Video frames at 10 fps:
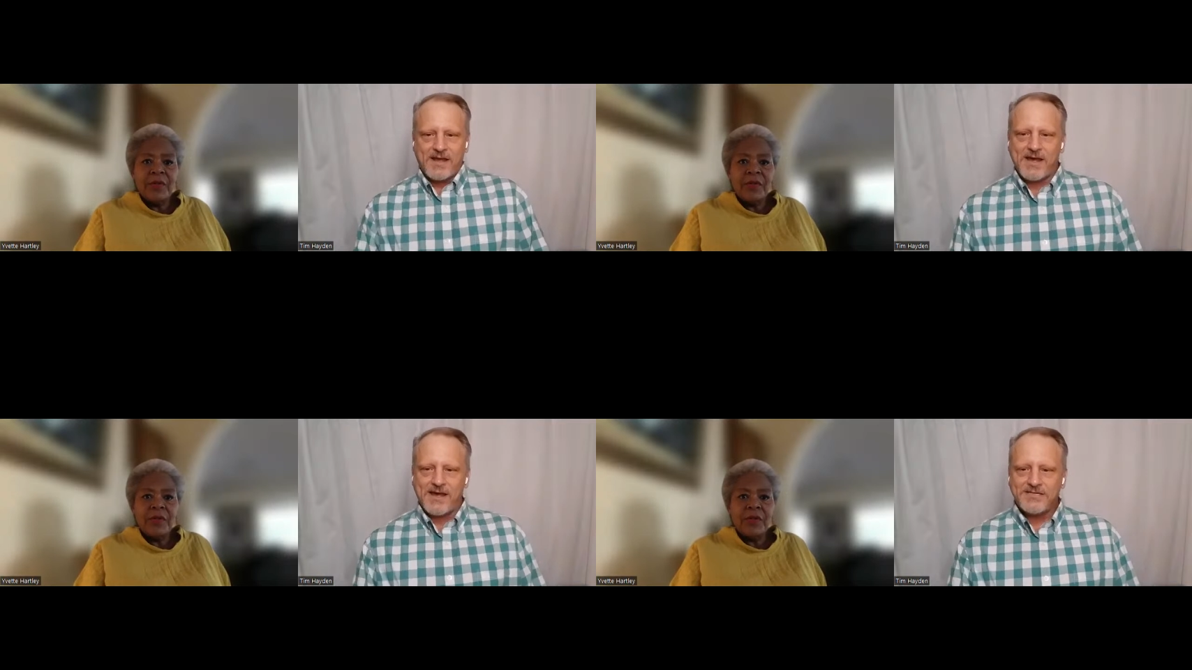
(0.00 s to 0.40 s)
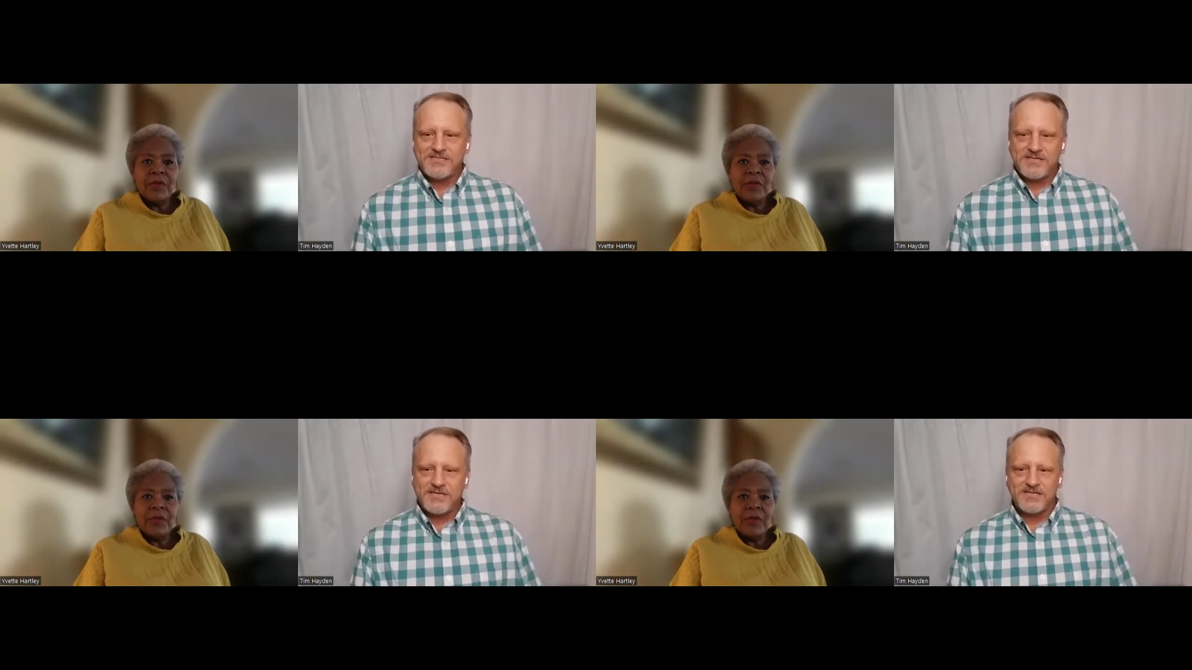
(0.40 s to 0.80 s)

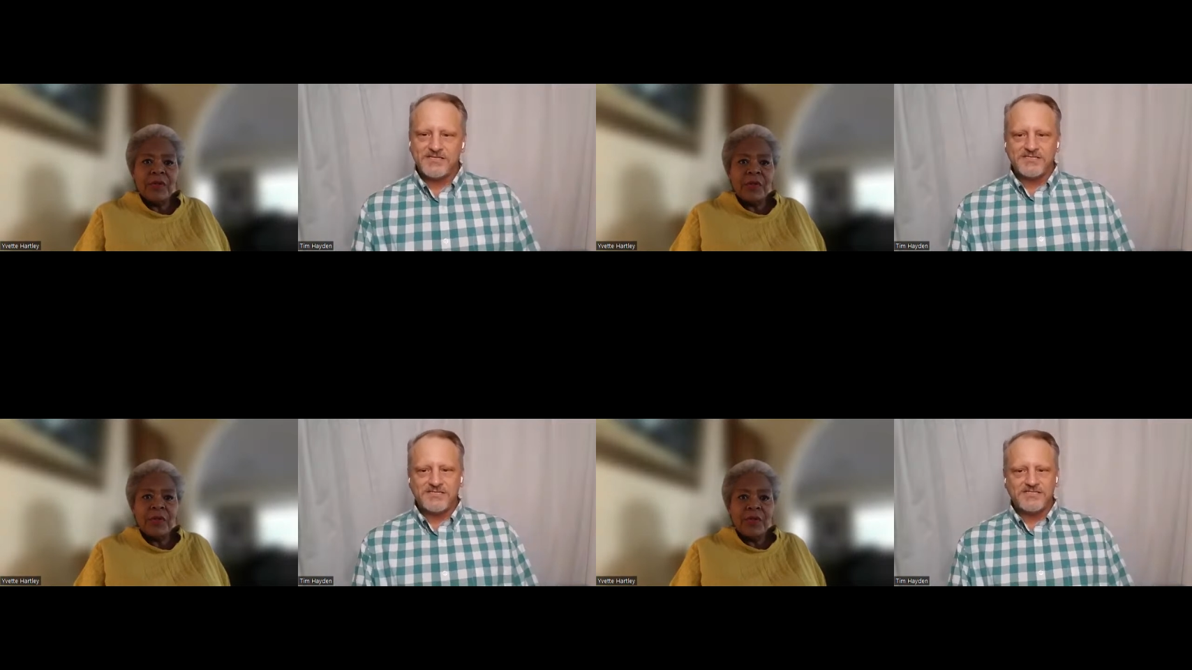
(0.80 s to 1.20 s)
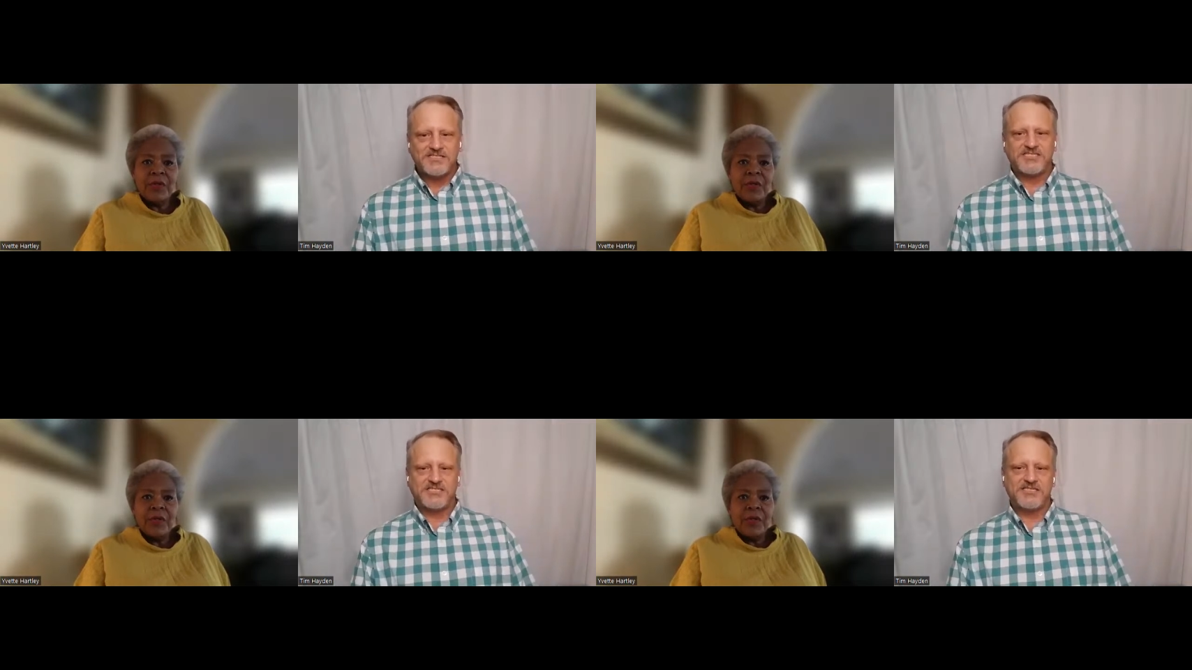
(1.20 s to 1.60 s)
Speaker 1: has is
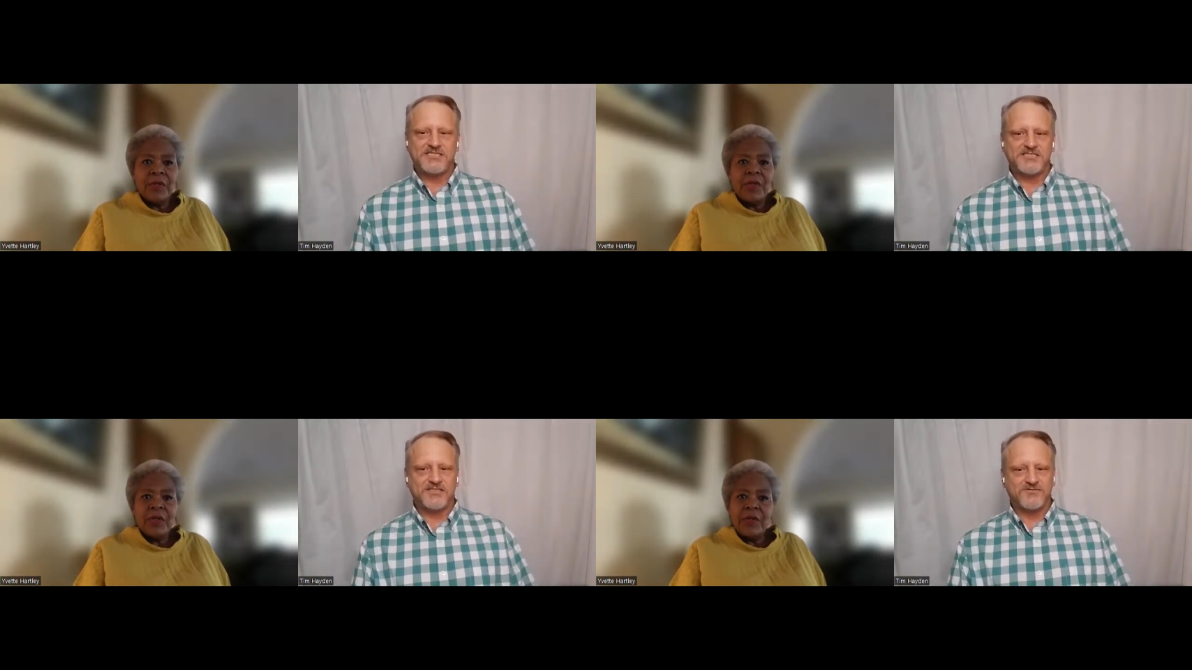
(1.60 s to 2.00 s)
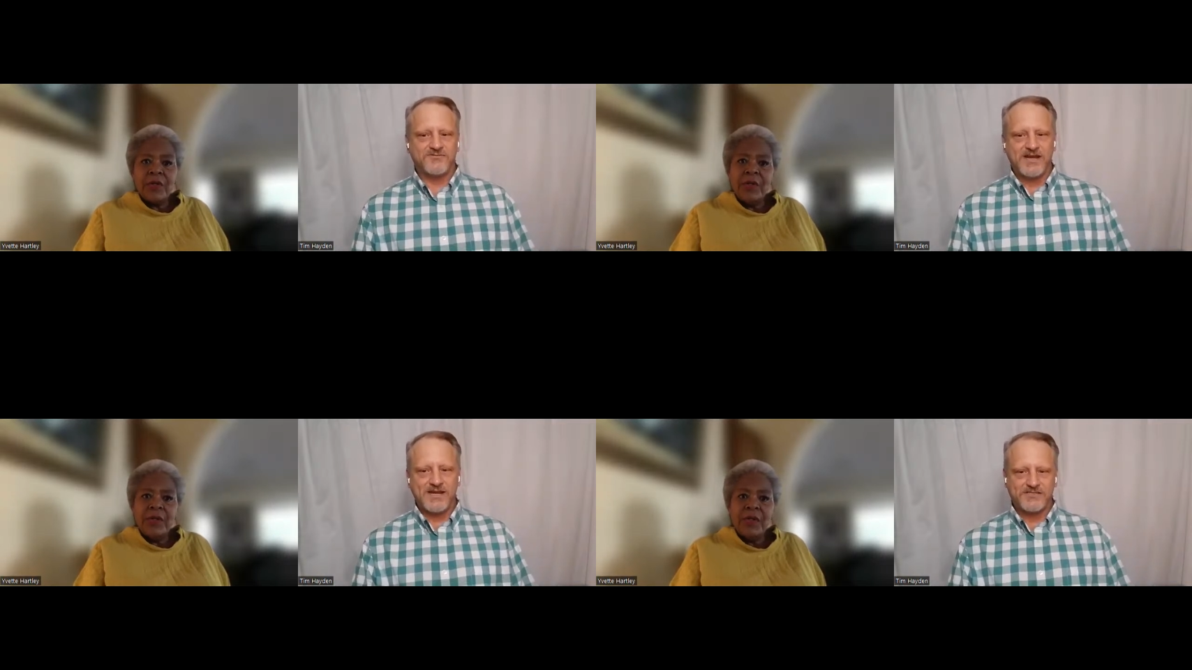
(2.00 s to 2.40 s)
she is a
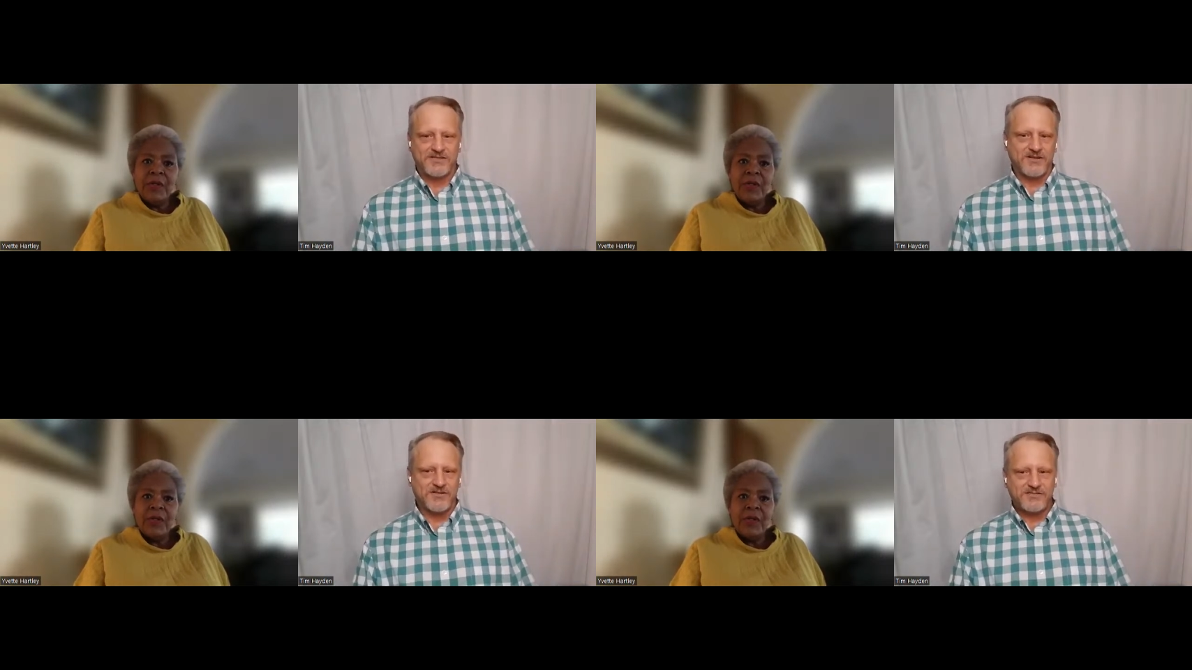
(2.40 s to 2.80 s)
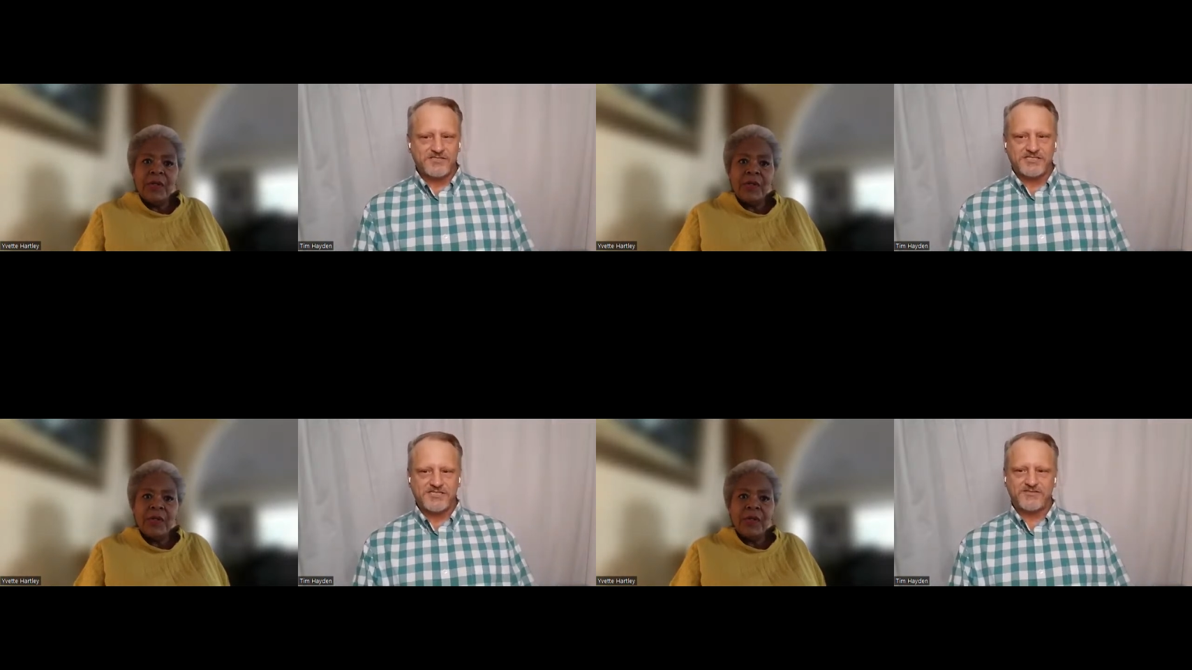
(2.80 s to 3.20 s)
director.
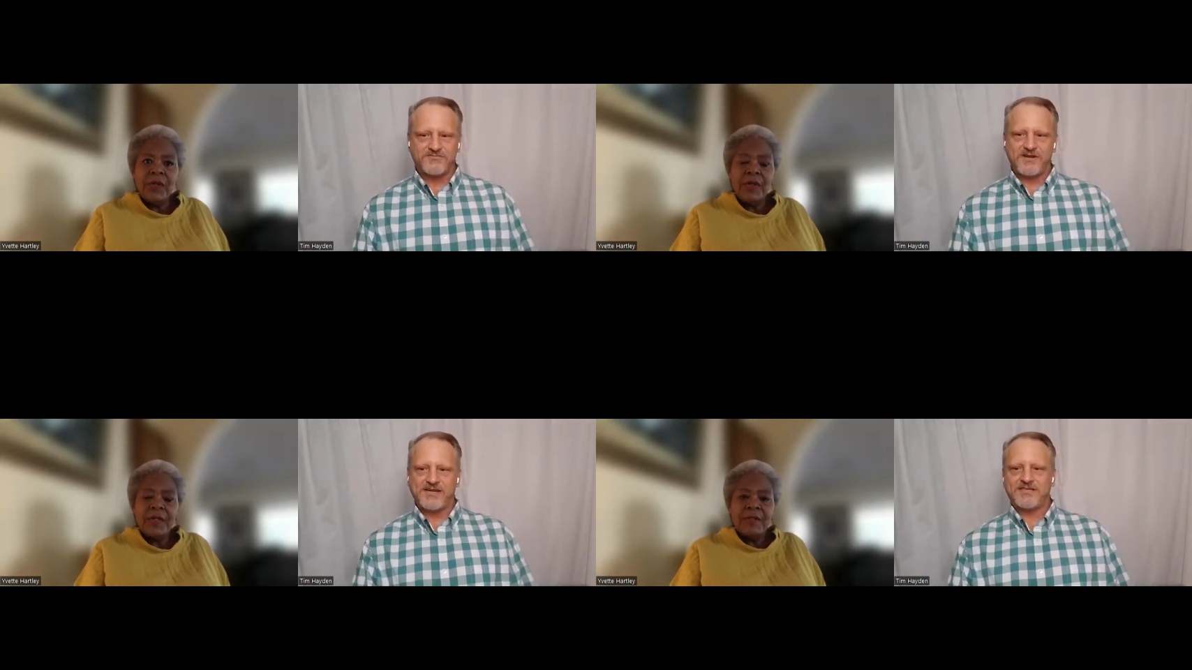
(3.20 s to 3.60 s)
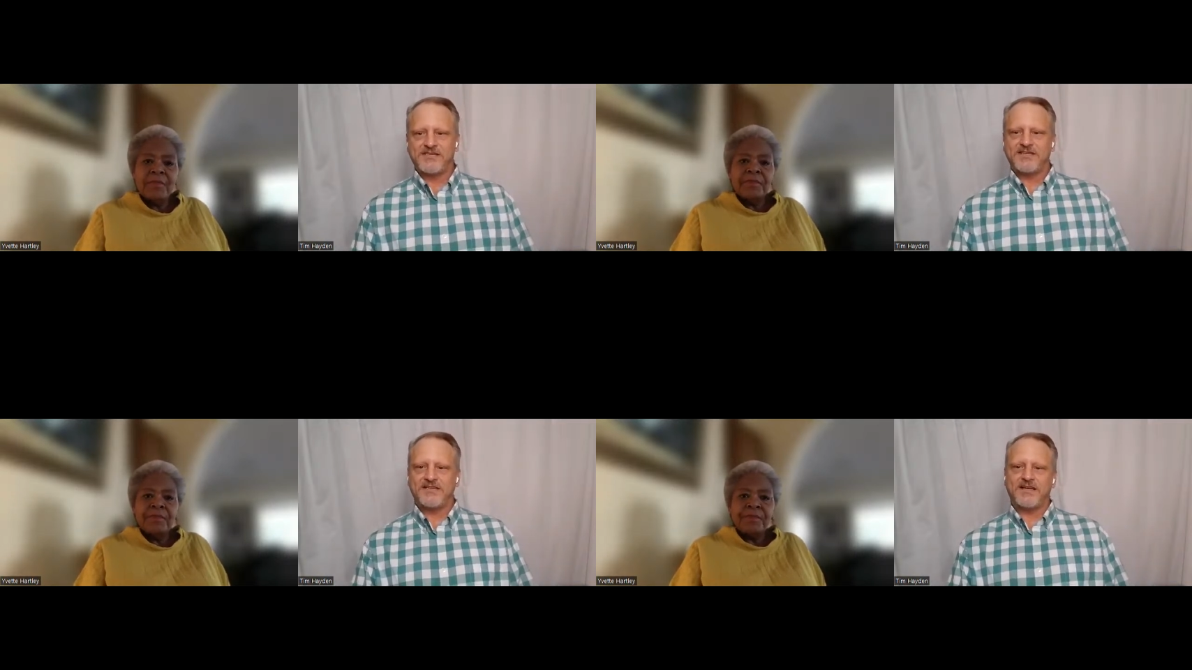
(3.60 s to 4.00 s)
She
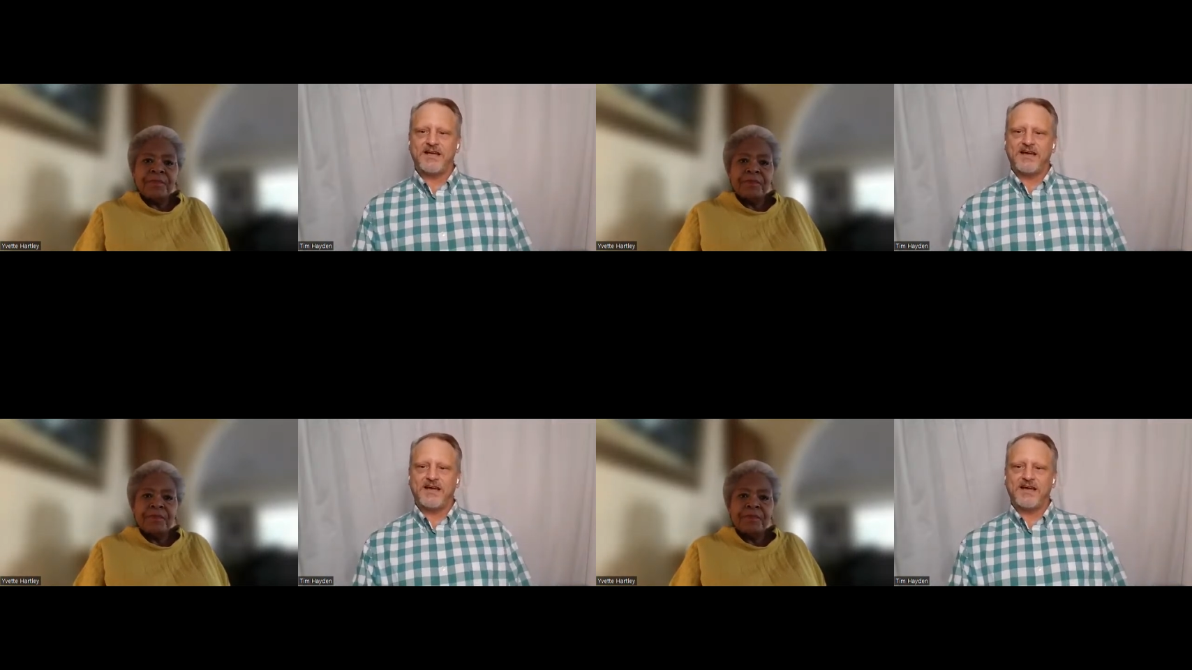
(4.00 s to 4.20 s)
directed